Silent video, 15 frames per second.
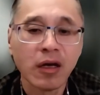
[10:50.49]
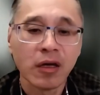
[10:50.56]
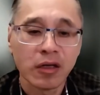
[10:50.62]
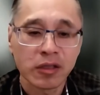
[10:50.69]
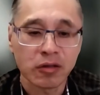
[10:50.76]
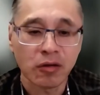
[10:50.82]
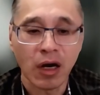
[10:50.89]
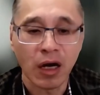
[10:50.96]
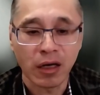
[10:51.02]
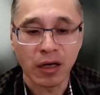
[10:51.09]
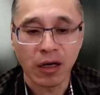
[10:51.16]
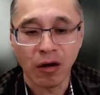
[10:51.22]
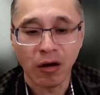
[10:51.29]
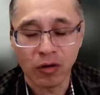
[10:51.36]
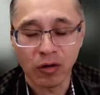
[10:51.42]
So
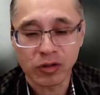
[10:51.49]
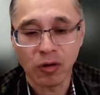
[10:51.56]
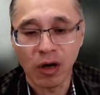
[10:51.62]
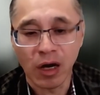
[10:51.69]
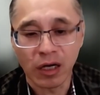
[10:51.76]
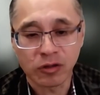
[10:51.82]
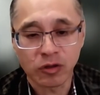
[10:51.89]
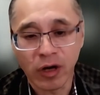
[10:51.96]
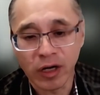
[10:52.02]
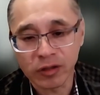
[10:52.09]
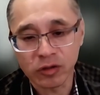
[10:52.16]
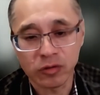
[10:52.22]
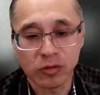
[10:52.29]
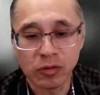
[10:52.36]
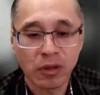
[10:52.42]
I try
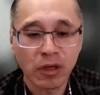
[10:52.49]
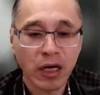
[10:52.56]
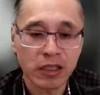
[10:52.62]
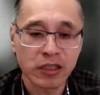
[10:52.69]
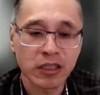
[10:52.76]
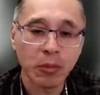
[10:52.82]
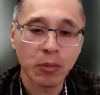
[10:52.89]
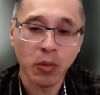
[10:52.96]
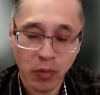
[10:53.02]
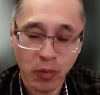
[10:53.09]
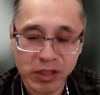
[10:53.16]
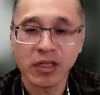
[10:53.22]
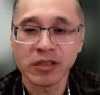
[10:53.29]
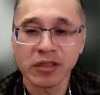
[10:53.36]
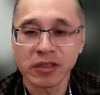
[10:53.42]
to catch up
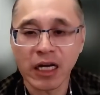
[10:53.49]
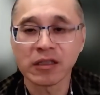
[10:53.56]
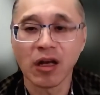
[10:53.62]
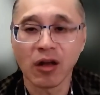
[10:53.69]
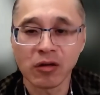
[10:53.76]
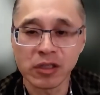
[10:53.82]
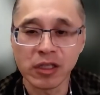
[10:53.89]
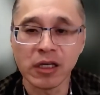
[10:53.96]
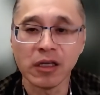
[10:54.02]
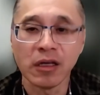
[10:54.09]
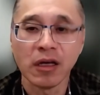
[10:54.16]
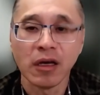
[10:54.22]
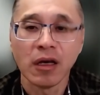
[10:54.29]
with this technology